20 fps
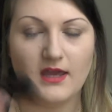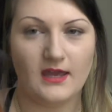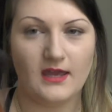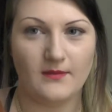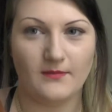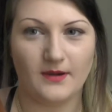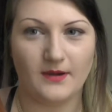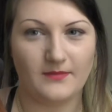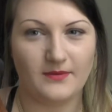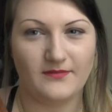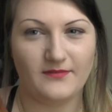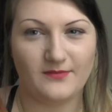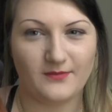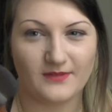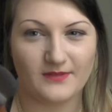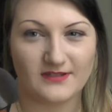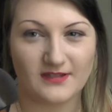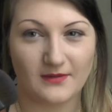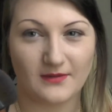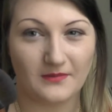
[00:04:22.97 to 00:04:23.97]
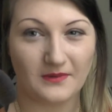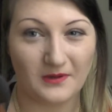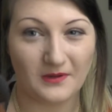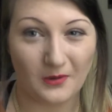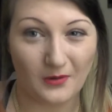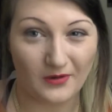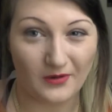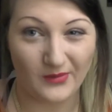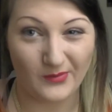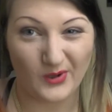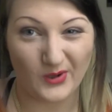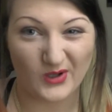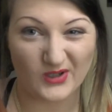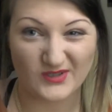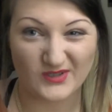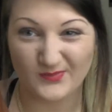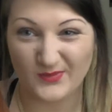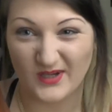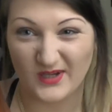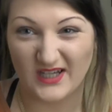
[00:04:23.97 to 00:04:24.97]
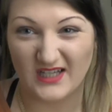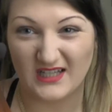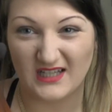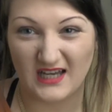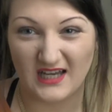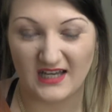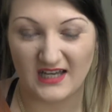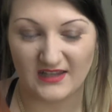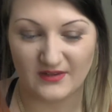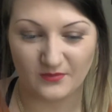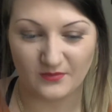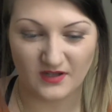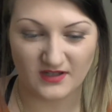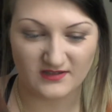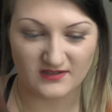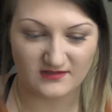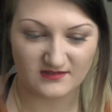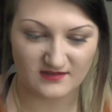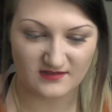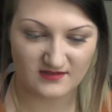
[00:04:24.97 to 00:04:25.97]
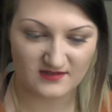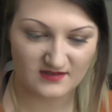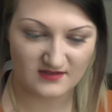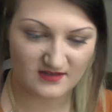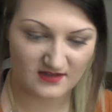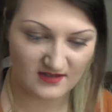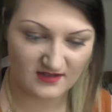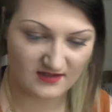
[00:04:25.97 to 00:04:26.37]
It might be from the Soap and Glory box, but the ones,